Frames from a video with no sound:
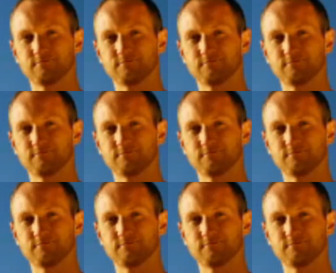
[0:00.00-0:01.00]

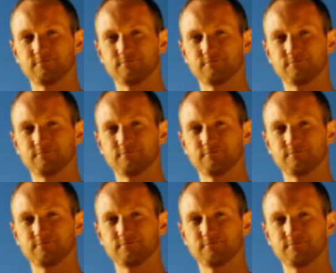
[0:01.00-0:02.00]

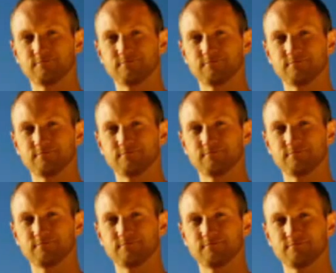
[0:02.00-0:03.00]

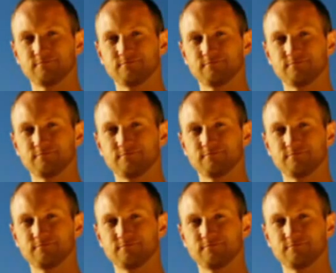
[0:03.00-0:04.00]

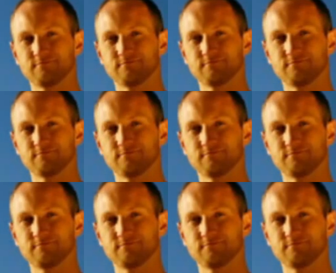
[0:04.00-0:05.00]

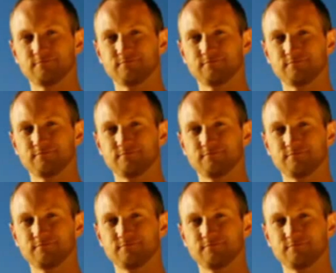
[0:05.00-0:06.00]

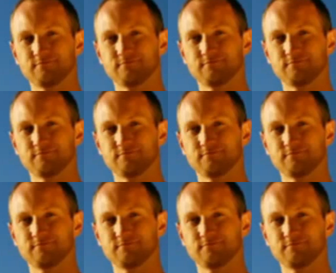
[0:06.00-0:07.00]

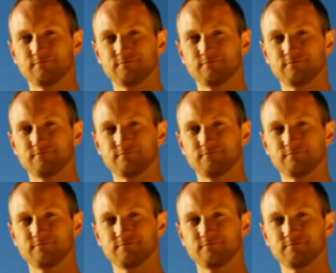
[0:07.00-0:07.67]
[no speech]